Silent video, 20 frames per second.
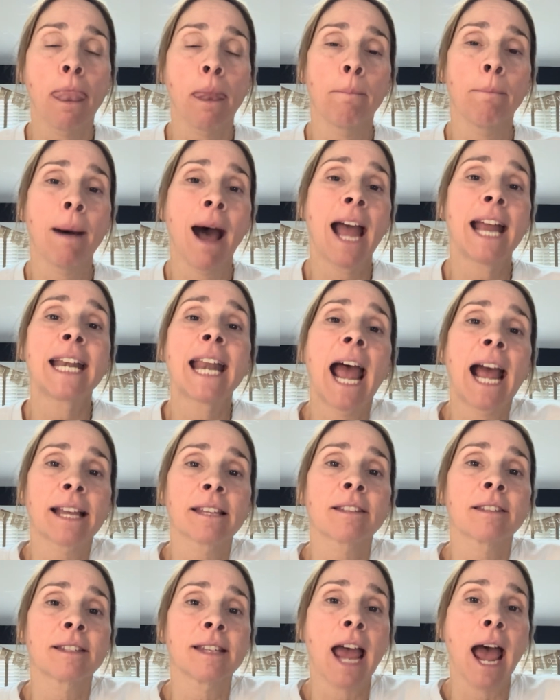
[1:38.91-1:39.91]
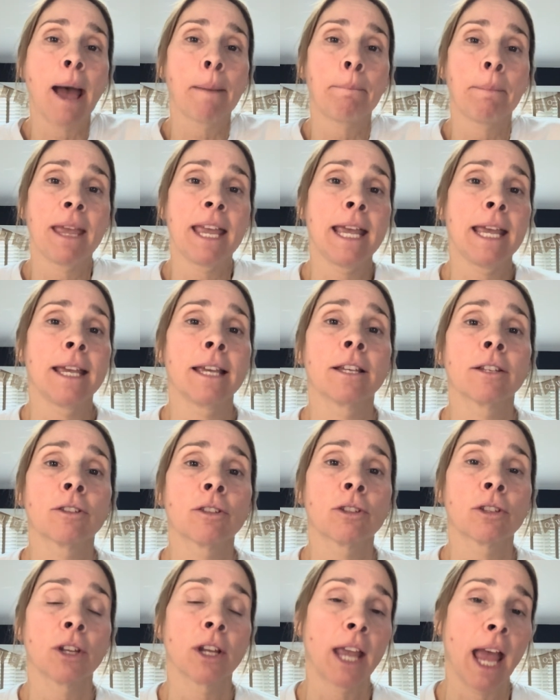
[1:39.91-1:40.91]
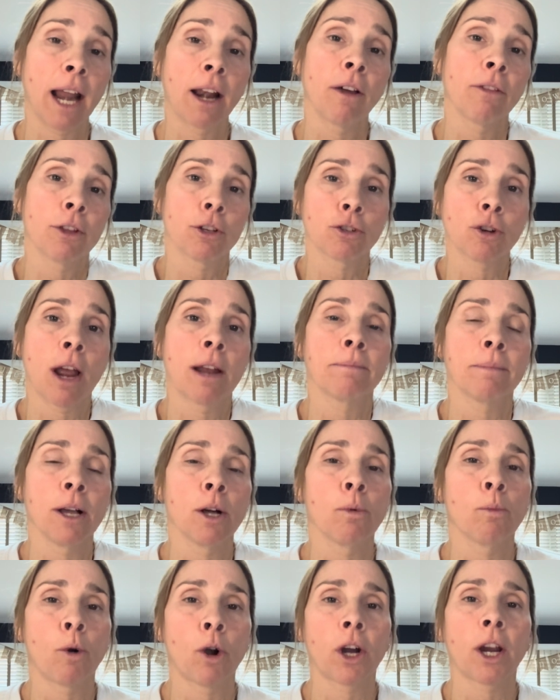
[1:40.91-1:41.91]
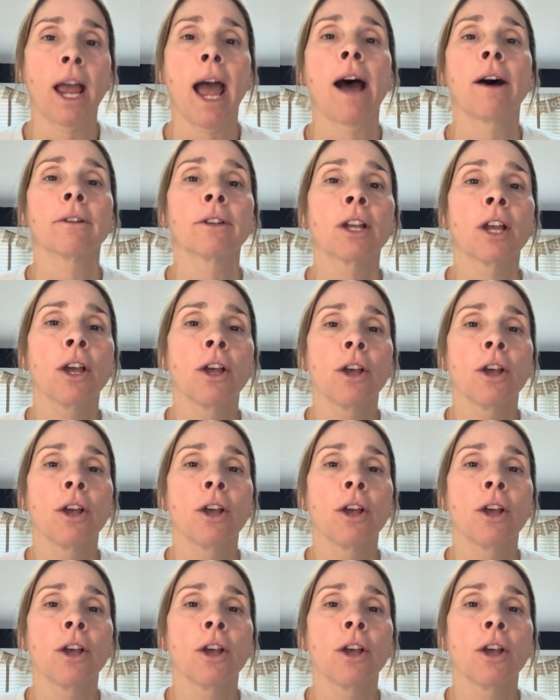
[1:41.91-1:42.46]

my next step is to get on the treadmill and work out.